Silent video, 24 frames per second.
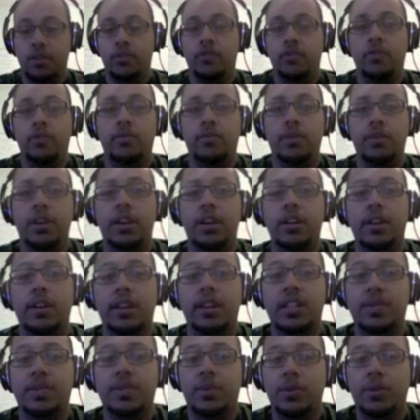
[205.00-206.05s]
from there, it
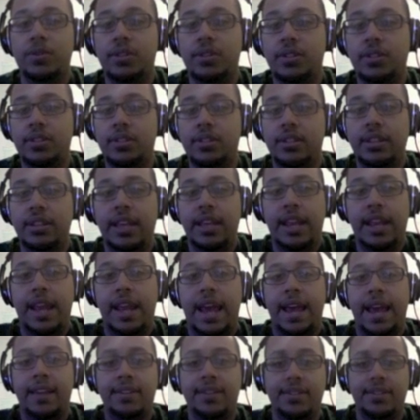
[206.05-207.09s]
exposes
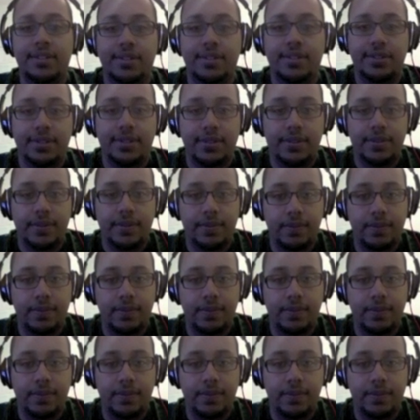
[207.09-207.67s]
getAxis.